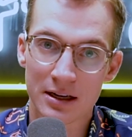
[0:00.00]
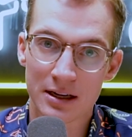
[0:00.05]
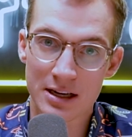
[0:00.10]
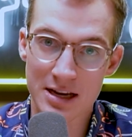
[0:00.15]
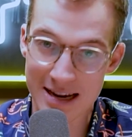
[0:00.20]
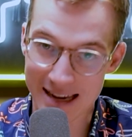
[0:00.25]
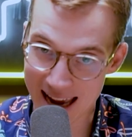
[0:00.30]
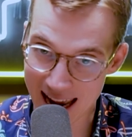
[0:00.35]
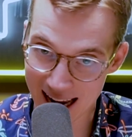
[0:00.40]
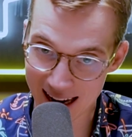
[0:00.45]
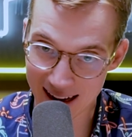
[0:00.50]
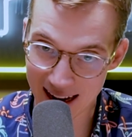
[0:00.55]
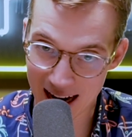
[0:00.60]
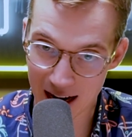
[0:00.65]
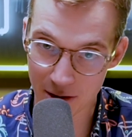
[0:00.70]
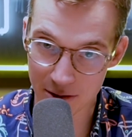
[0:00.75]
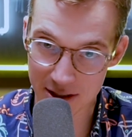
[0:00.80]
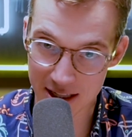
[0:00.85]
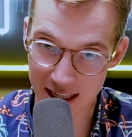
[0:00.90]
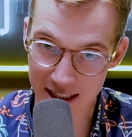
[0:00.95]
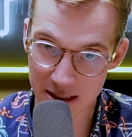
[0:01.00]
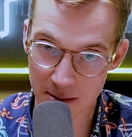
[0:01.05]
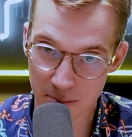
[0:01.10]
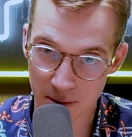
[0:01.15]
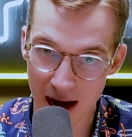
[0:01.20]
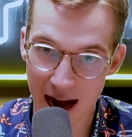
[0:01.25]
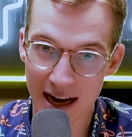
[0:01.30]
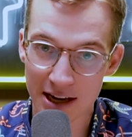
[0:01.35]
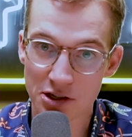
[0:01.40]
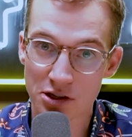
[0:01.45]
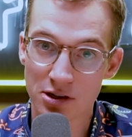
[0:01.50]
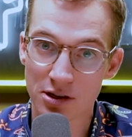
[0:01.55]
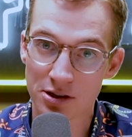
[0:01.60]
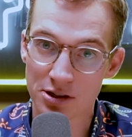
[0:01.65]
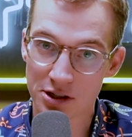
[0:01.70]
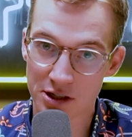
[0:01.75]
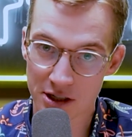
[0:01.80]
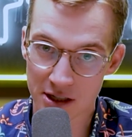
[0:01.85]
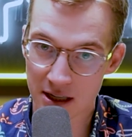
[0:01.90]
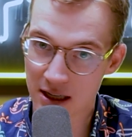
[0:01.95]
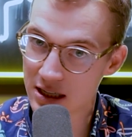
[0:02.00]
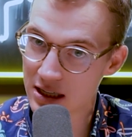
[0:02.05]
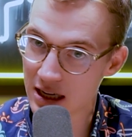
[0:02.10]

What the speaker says: You can't outdig the blasters.